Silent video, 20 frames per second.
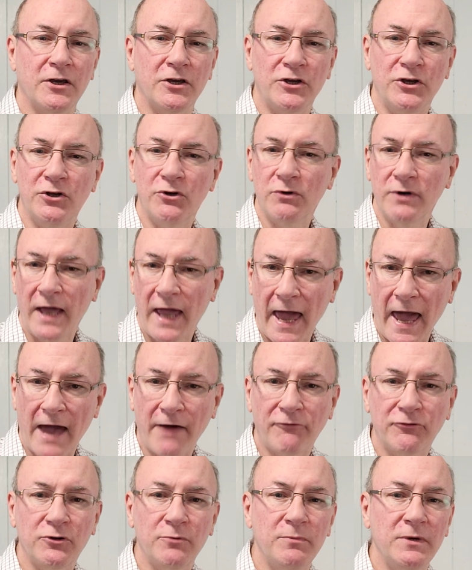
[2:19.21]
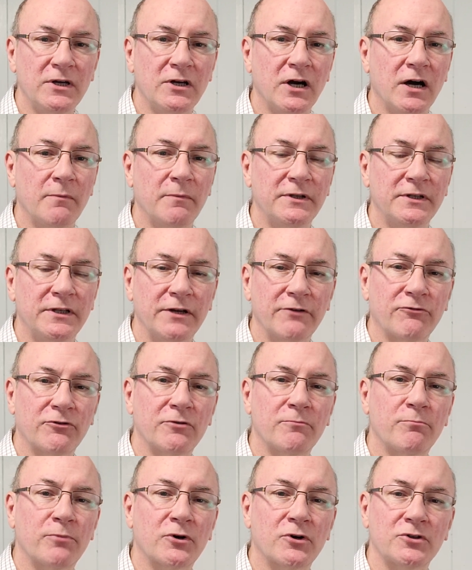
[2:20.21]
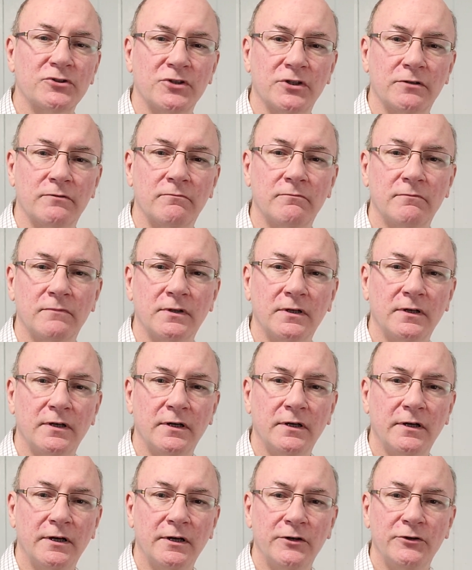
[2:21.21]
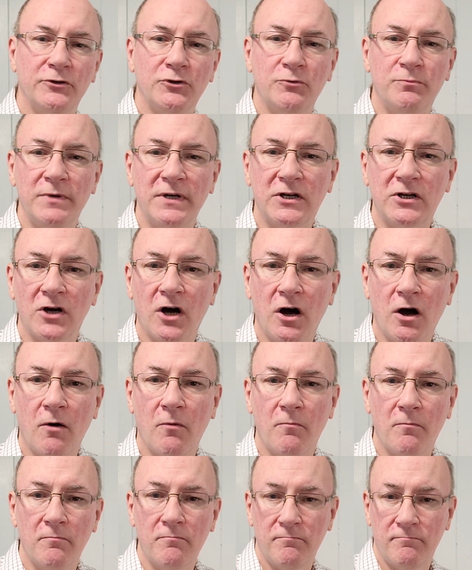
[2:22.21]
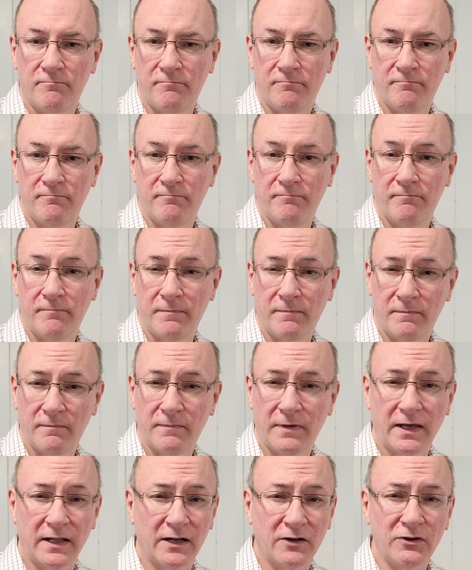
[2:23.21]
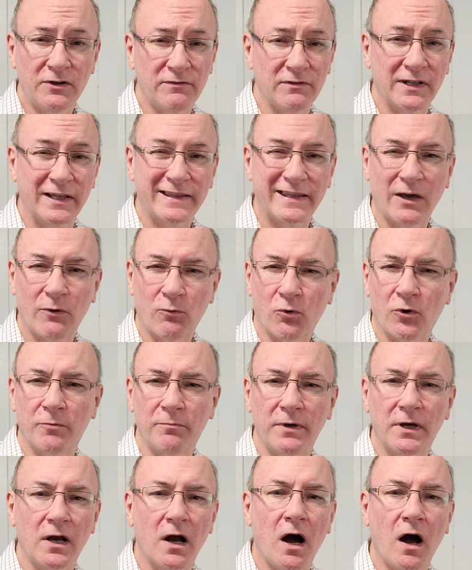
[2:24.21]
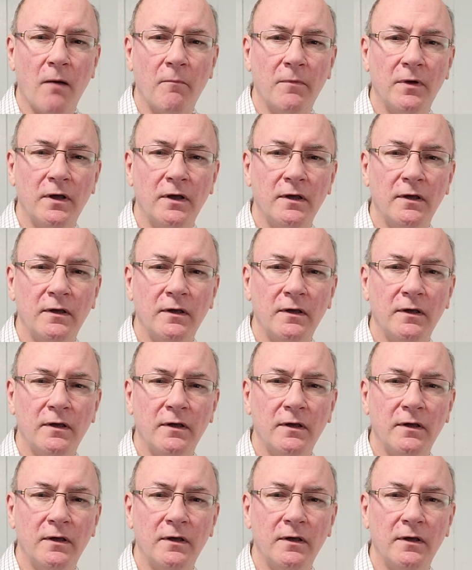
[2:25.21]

You don't have to become a different person to become, and I don't even like that word become,